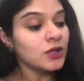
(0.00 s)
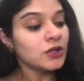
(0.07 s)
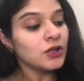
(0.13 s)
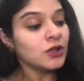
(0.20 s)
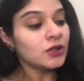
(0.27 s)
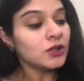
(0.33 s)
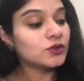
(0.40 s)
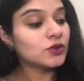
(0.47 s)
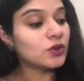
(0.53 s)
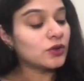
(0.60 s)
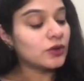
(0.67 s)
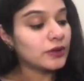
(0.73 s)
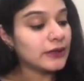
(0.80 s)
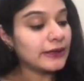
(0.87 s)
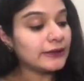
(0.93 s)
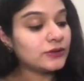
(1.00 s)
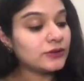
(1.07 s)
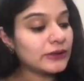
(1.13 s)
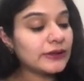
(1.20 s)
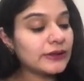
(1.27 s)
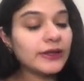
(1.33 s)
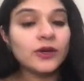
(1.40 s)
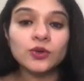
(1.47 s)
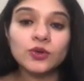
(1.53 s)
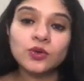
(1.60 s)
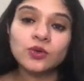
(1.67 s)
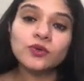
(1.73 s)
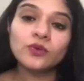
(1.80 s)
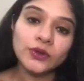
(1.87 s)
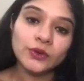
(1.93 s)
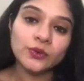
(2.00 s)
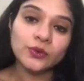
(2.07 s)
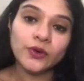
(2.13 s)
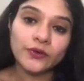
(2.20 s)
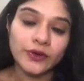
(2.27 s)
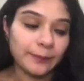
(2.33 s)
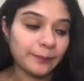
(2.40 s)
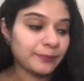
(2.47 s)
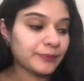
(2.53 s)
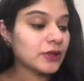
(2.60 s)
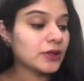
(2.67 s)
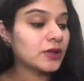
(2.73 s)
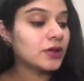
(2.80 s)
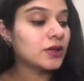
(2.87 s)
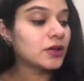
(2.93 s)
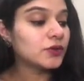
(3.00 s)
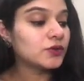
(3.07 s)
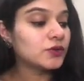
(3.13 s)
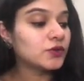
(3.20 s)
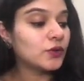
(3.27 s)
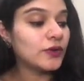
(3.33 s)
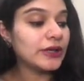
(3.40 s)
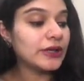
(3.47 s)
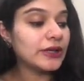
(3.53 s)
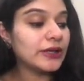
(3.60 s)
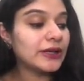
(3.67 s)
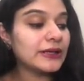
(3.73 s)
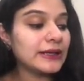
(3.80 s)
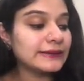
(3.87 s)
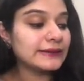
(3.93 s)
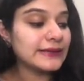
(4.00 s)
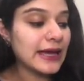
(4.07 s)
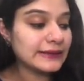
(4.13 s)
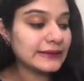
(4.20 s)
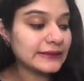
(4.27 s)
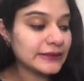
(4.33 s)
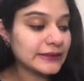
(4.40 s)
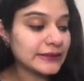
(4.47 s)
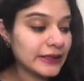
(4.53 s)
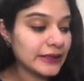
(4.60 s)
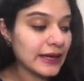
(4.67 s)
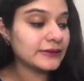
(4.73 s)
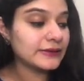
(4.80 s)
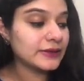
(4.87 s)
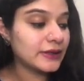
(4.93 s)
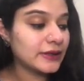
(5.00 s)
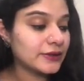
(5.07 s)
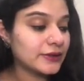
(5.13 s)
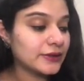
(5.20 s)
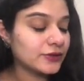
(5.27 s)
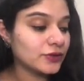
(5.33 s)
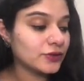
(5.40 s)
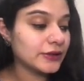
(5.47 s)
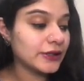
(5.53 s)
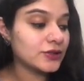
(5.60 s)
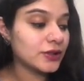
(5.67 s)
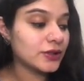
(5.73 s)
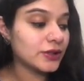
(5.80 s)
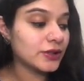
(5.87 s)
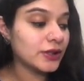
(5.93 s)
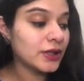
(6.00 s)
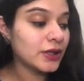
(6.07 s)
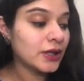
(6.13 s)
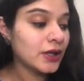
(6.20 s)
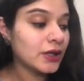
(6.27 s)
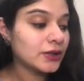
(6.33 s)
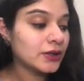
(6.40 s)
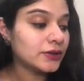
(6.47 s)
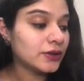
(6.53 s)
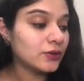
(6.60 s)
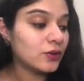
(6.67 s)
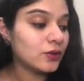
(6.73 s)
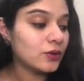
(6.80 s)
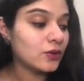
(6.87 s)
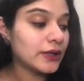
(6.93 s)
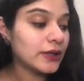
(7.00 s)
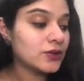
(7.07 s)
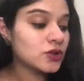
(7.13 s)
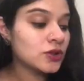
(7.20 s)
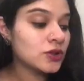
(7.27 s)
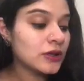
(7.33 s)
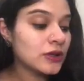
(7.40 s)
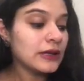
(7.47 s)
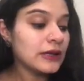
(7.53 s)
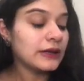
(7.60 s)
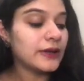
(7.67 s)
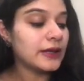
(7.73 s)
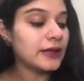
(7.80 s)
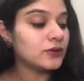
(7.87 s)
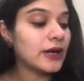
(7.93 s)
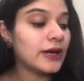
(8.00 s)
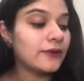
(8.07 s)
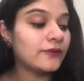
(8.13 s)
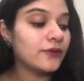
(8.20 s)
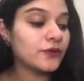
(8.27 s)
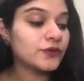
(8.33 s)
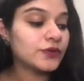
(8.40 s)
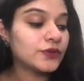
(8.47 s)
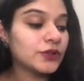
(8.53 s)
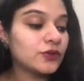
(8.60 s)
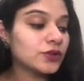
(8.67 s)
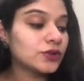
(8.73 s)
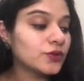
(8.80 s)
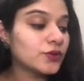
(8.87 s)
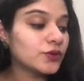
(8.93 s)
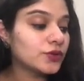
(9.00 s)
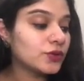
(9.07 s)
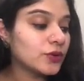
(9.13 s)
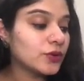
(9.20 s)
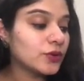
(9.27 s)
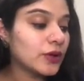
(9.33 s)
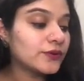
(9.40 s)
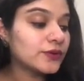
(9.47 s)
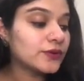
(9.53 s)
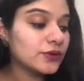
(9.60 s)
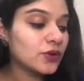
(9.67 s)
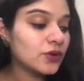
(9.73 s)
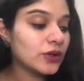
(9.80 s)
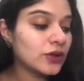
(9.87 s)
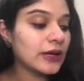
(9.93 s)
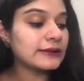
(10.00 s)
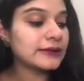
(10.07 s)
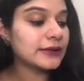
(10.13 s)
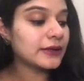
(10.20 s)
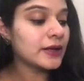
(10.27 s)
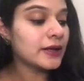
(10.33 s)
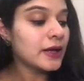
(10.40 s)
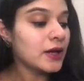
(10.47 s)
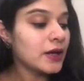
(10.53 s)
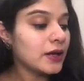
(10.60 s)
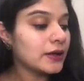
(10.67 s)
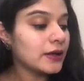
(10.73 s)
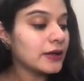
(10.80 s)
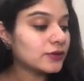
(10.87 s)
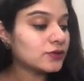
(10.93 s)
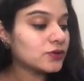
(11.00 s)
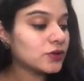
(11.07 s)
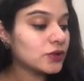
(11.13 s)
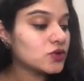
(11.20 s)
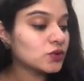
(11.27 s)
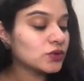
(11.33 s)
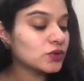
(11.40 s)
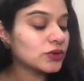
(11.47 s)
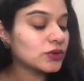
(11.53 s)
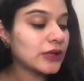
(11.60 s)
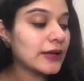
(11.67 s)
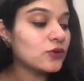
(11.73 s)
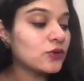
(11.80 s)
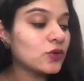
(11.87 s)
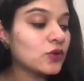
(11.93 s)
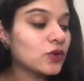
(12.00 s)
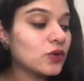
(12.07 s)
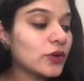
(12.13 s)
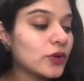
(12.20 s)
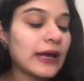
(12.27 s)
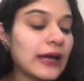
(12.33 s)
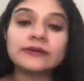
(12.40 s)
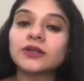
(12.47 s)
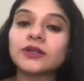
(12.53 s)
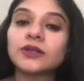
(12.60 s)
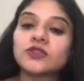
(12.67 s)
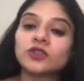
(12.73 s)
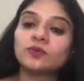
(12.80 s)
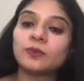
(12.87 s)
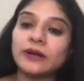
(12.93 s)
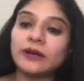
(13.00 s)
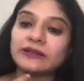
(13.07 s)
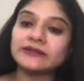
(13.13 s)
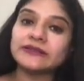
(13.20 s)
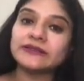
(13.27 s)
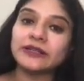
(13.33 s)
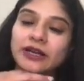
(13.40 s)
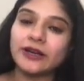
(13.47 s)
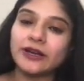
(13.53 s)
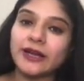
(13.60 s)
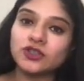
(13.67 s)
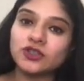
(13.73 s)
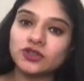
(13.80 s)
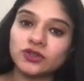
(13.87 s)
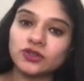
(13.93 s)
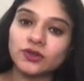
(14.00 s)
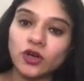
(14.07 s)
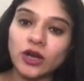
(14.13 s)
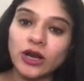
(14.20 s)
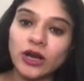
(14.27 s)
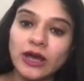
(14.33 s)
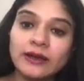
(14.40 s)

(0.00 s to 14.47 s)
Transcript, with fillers: So let's quickly go through few of them. So vinegar is acetic acid, that is your C H three C O O H. Then you have citrus roots, you have citric acid, gastric juices, hydrochloric acid, which is present in our digestive tract.